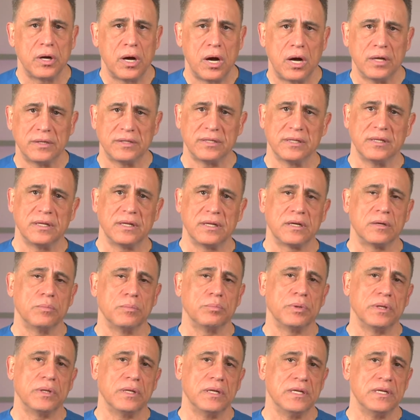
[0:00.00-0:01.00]
until it
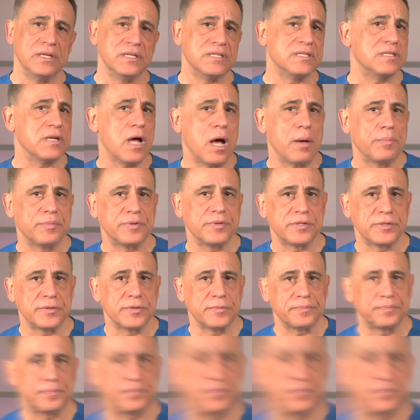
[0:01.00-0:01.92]
completely stops.